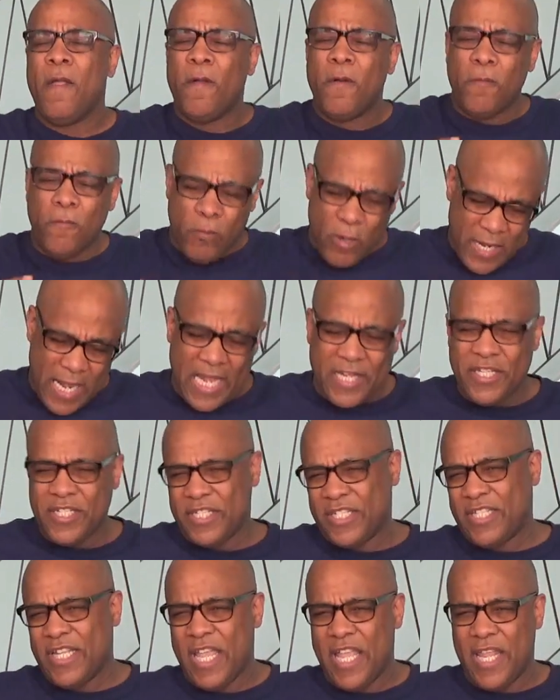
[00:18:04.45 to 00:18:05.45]
what I
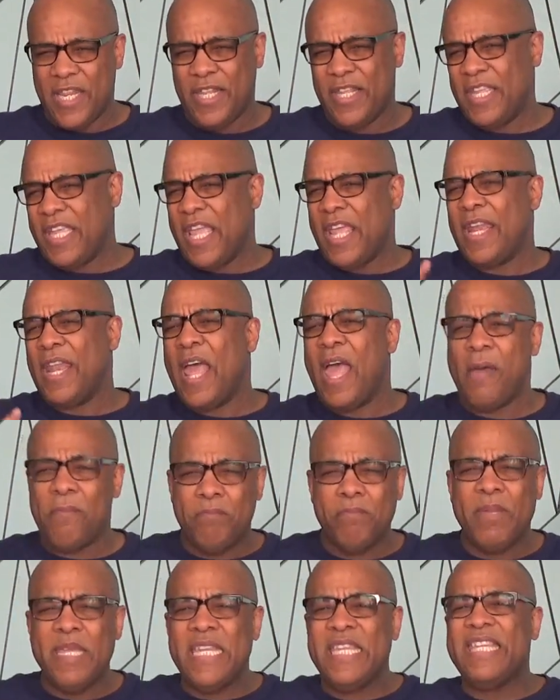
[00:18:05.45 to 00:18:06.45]
just said
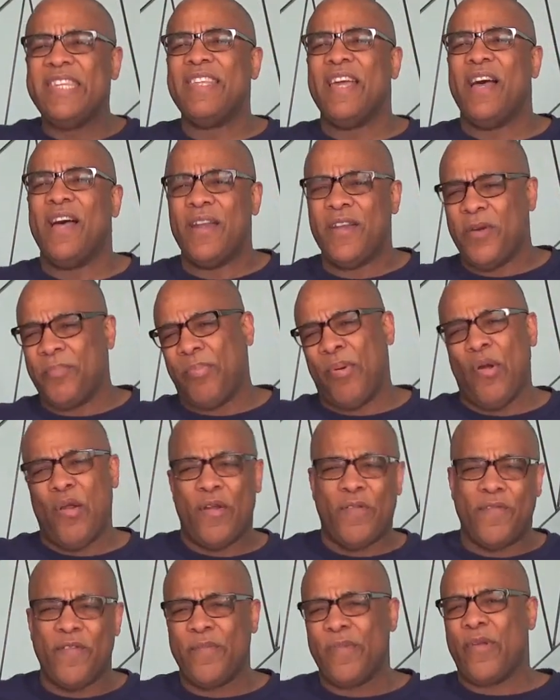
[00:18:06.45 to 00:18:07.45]
cannot be done
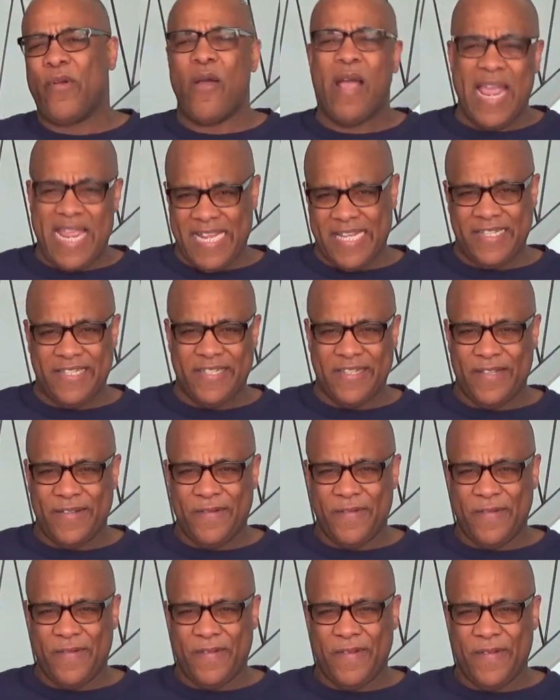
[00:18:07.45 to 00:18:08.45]
apart from Christ.
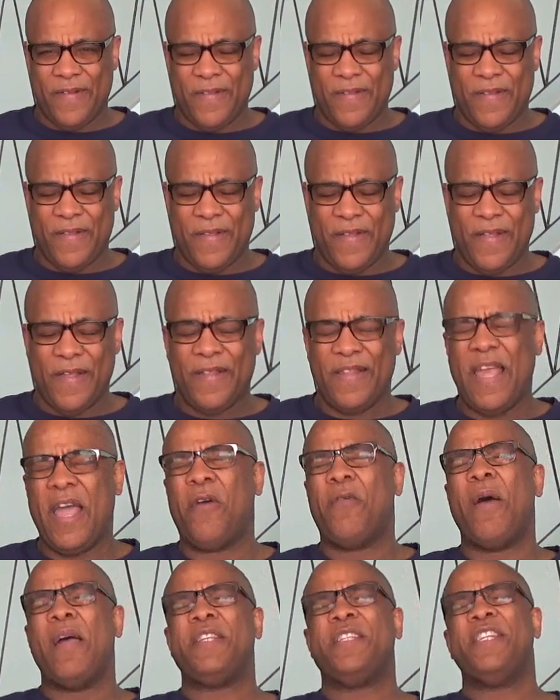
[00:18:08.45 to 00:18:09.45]

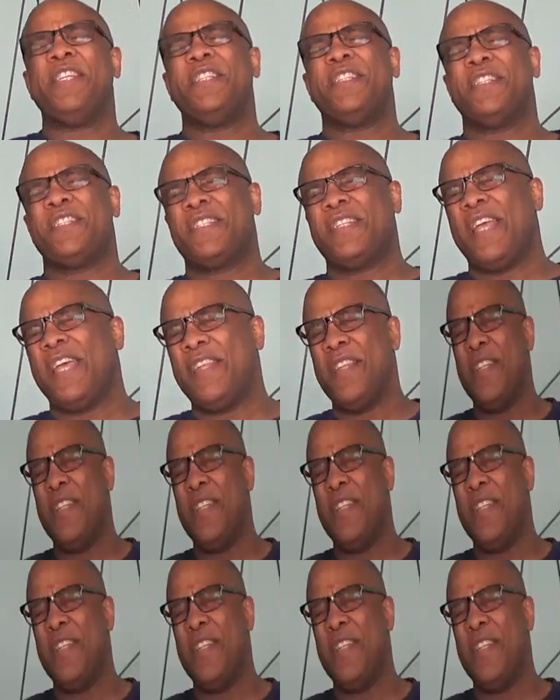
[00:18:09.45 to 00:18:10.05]
That's why Jesus said